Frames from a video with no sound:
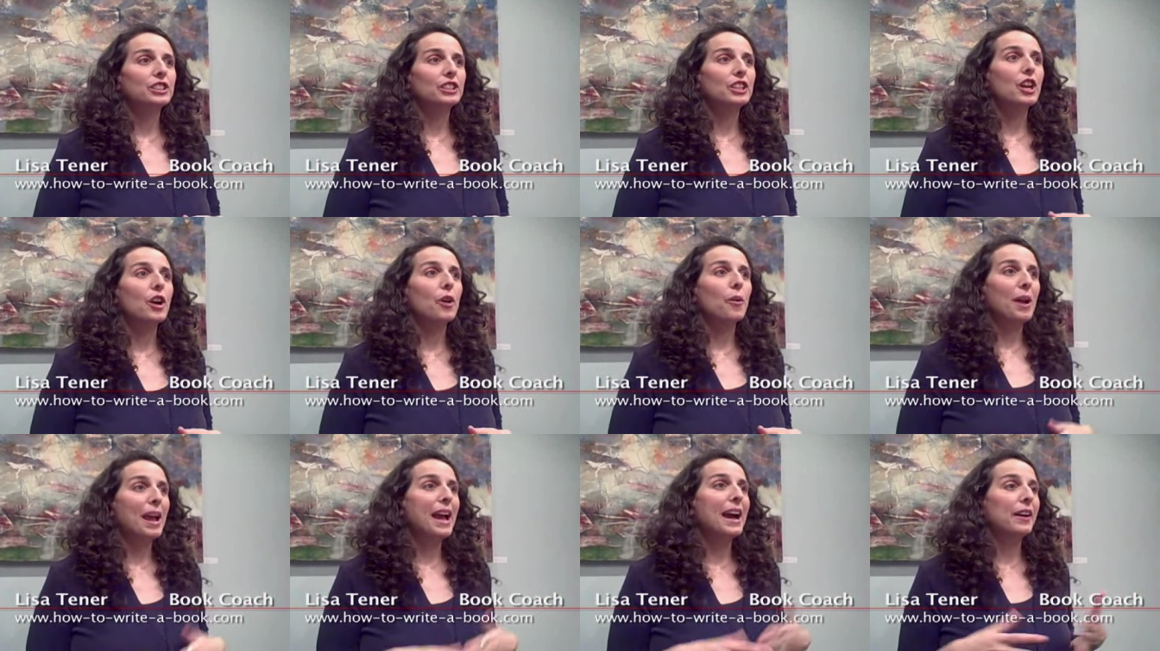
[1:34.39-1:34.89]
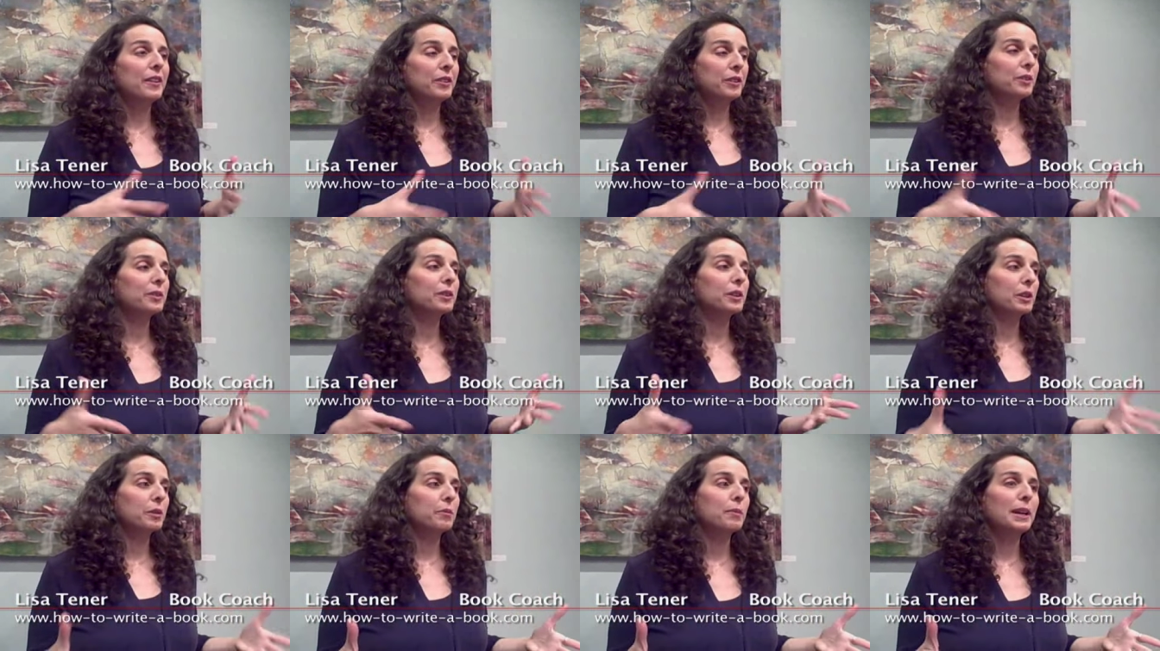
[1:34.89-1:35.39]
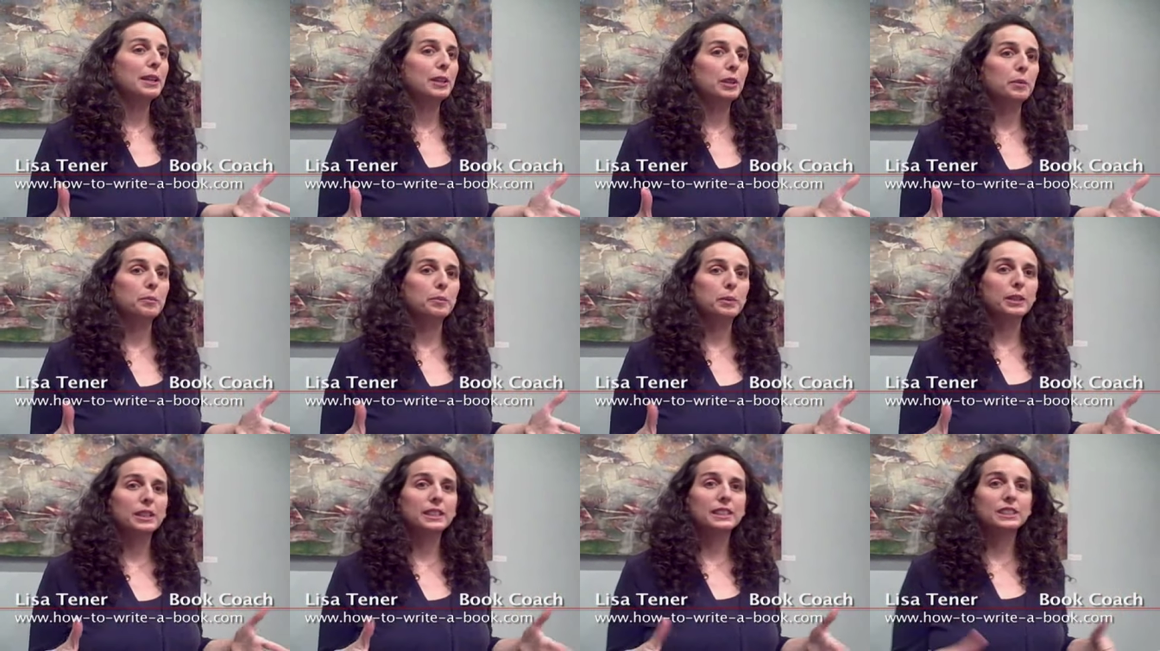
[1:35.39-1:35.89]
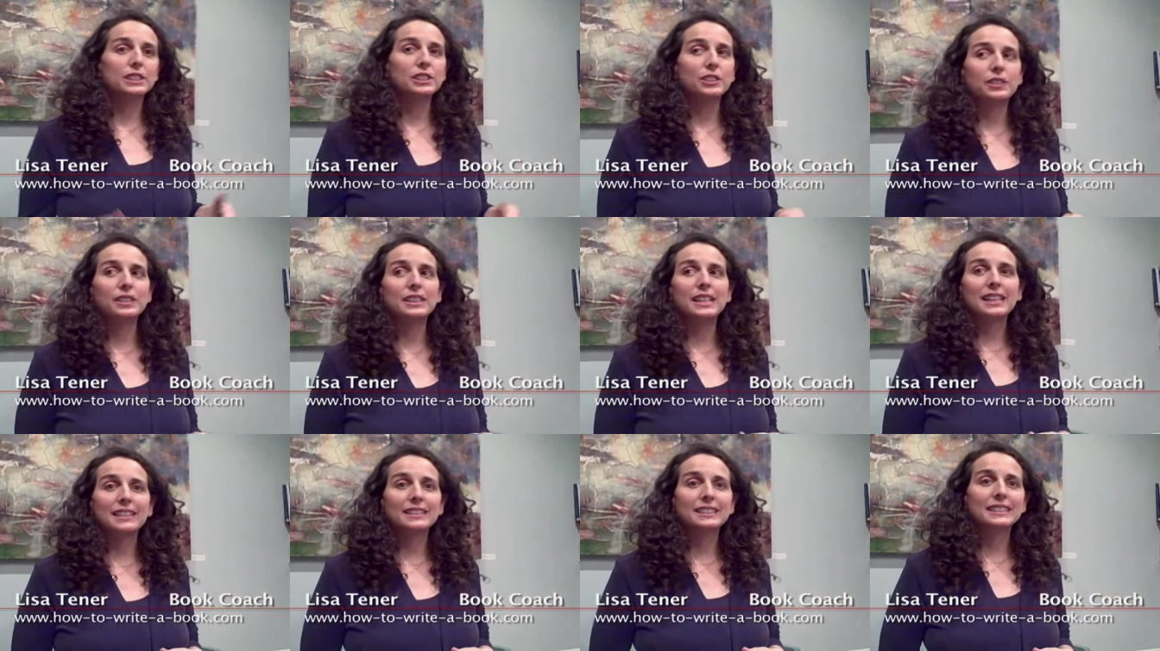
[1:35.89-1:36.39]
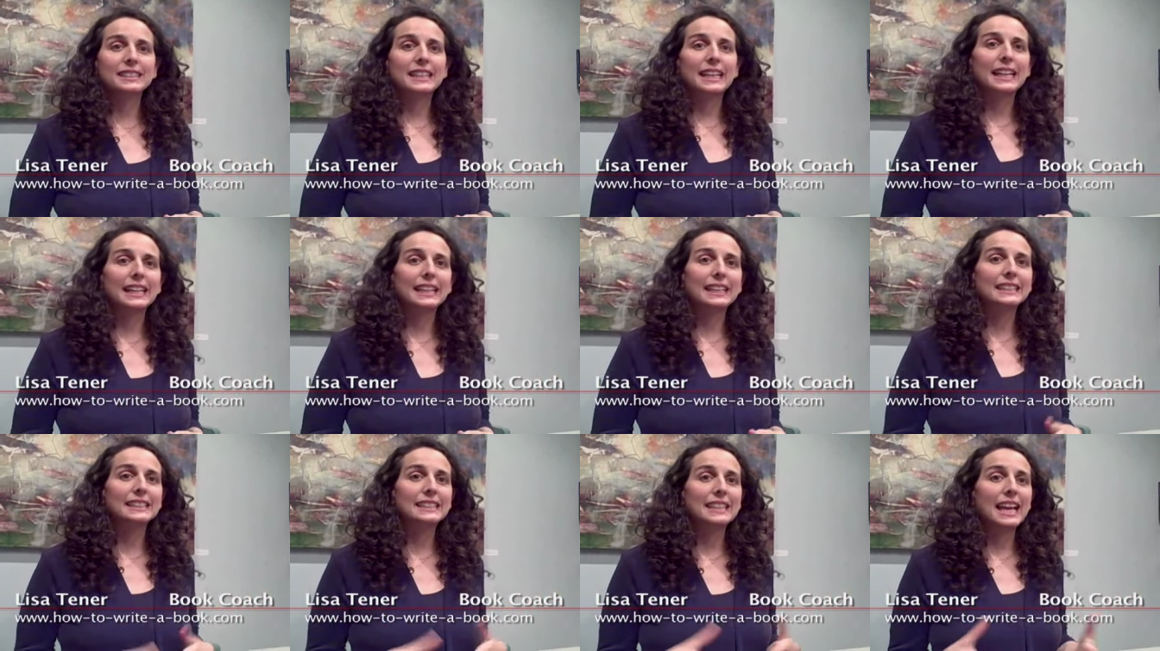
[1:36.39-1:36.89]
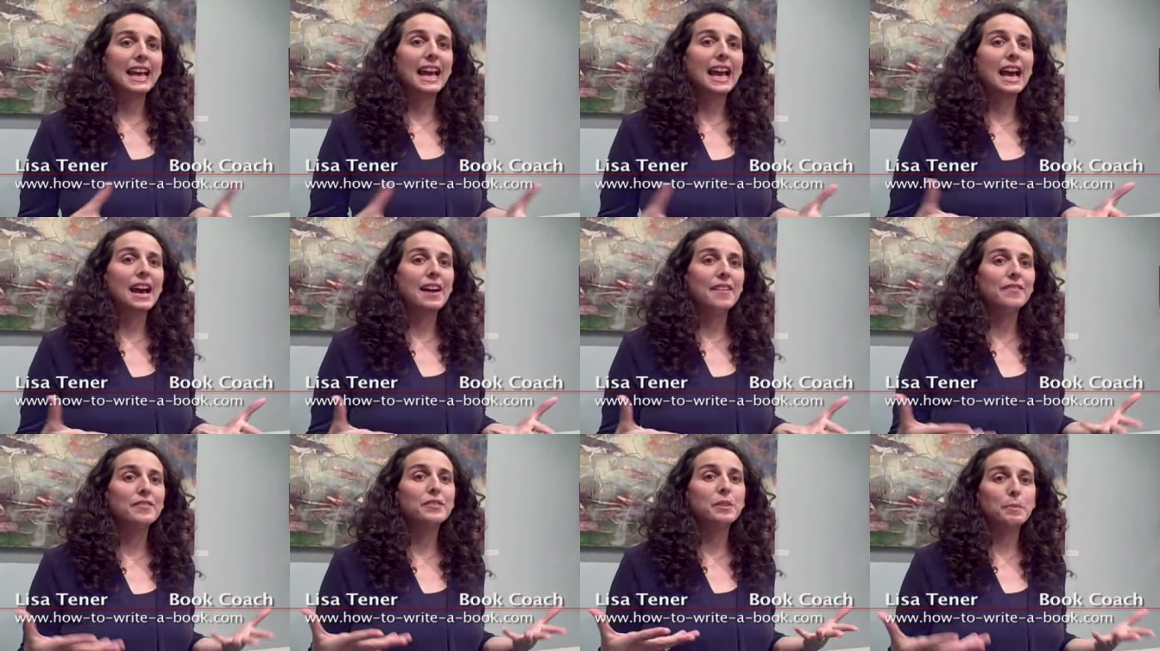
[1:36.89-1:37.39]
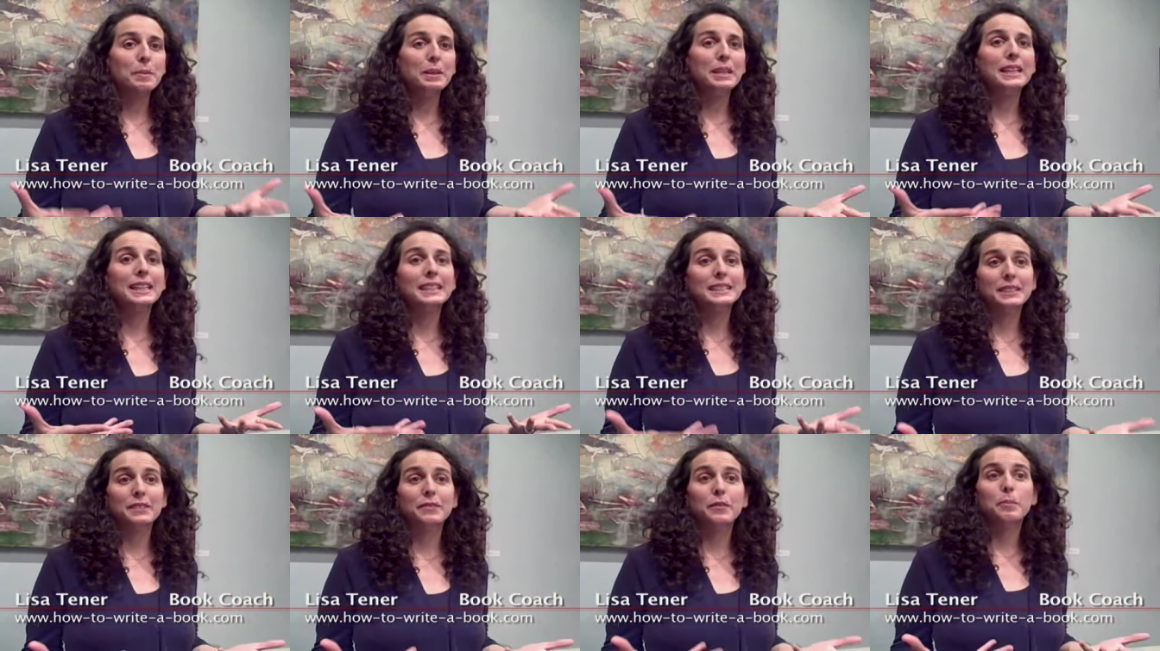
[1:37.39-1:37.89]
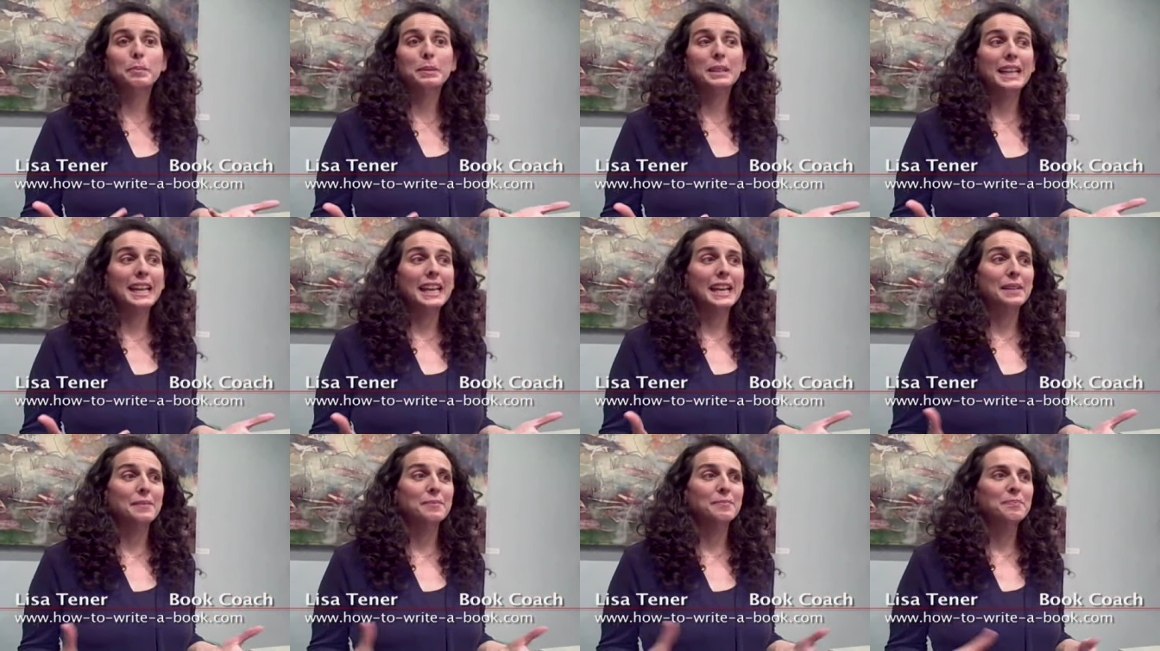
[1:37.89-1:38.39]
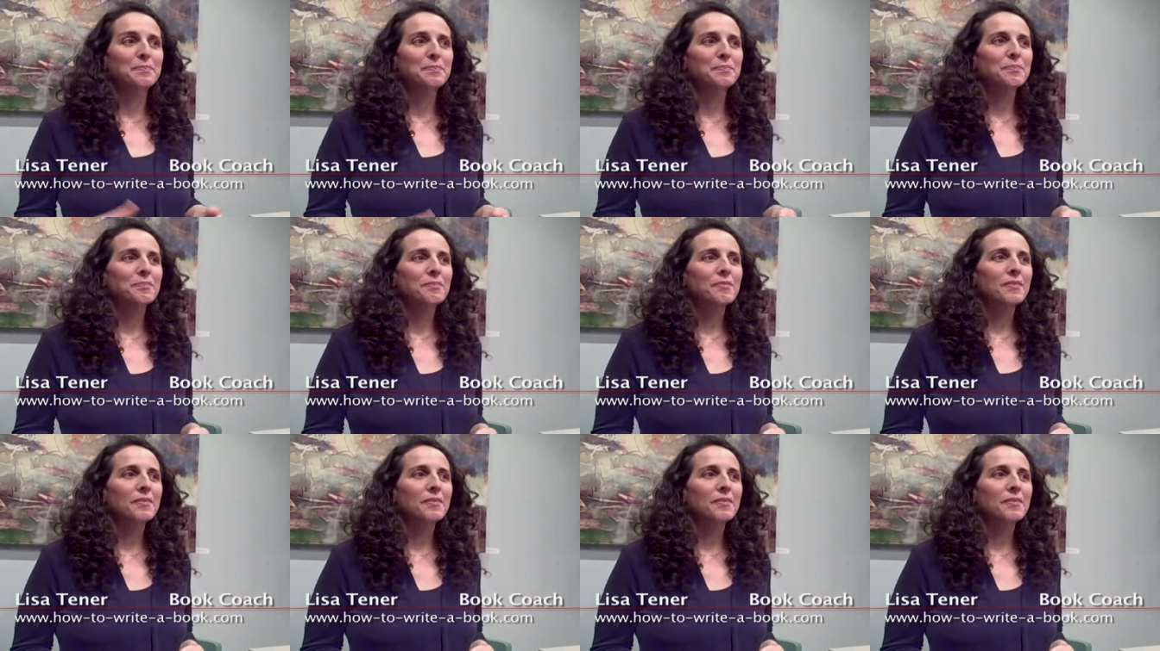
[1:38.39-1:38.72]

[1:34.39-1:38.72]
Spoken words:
know how you're going to write your book in 2008 and to have the beginnings of a plan.